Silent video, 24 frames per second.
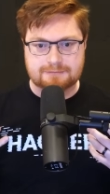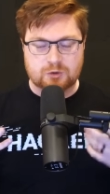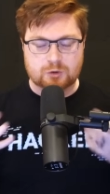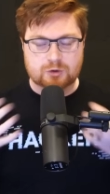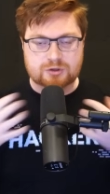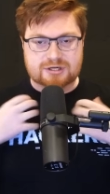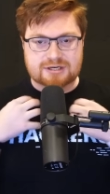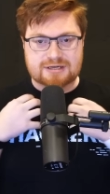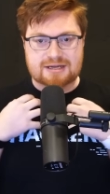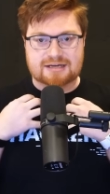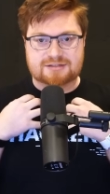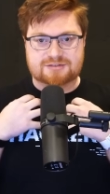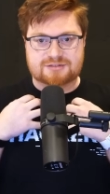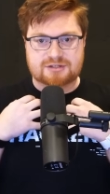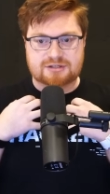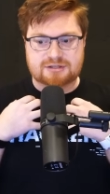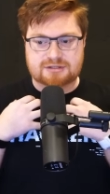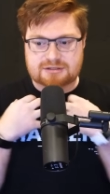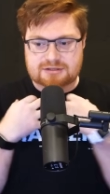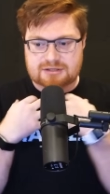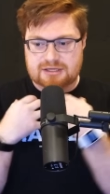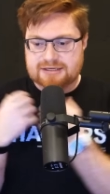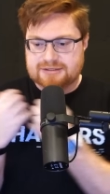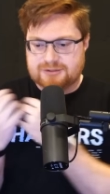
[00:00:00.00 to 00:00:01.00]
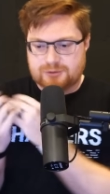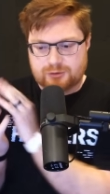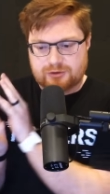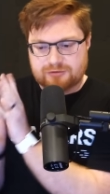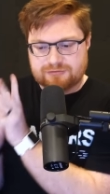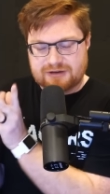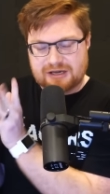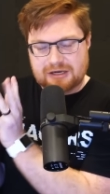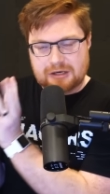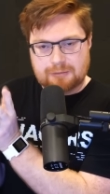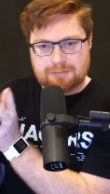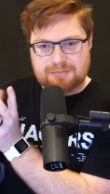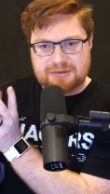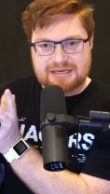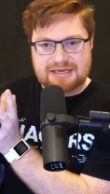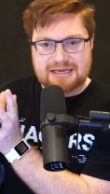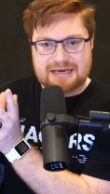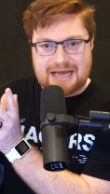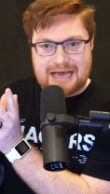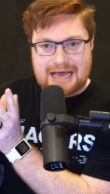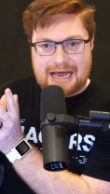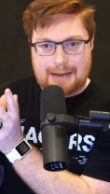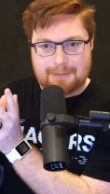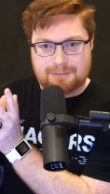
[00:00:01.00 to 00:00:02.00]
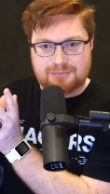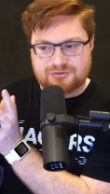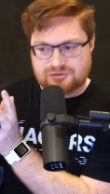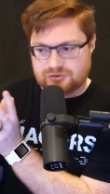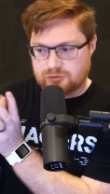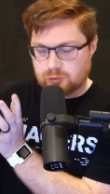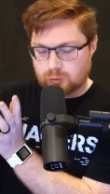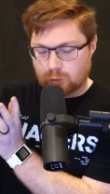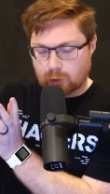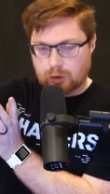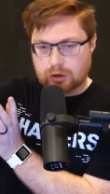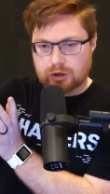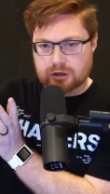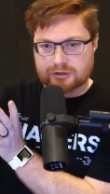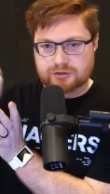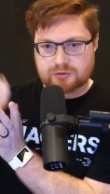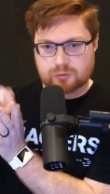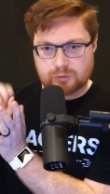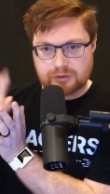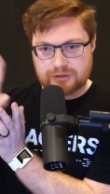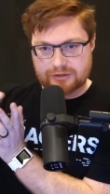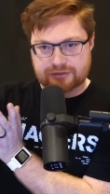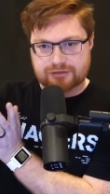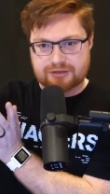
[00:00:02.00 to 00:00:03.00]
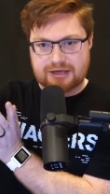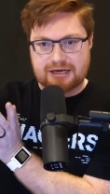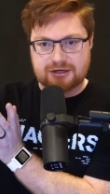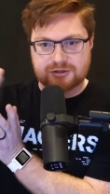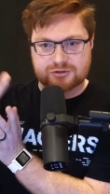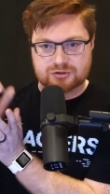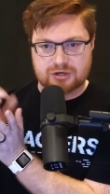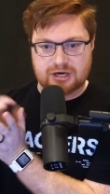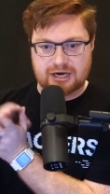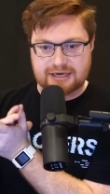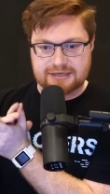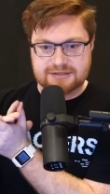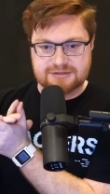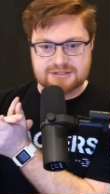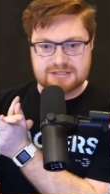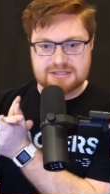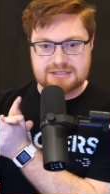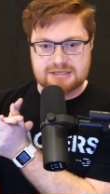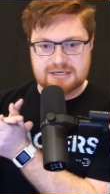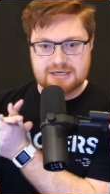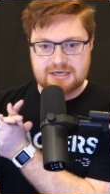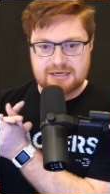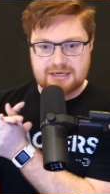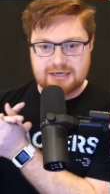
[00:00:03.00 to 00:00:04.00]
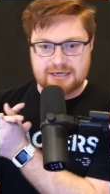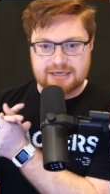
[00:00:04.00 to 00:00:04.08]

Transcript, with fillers: You're connecting, like you're developing an app to work with Entra I D.